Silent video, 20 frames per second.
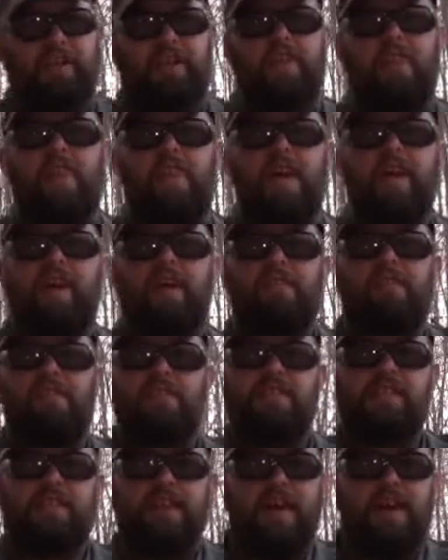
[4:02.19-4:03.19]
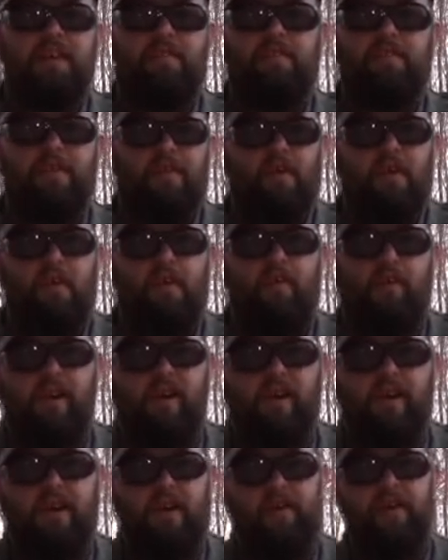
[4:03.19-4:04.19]
and thank you for staying for the whole
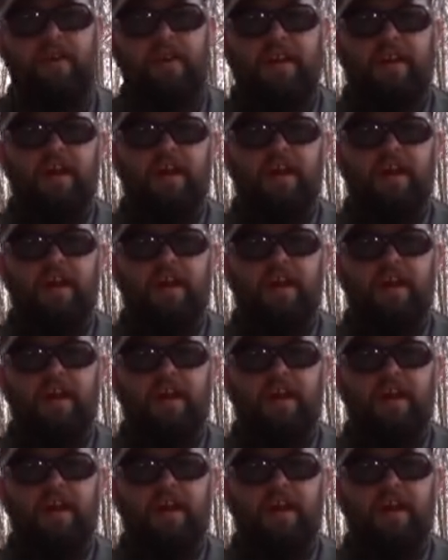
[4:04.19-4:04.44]
video.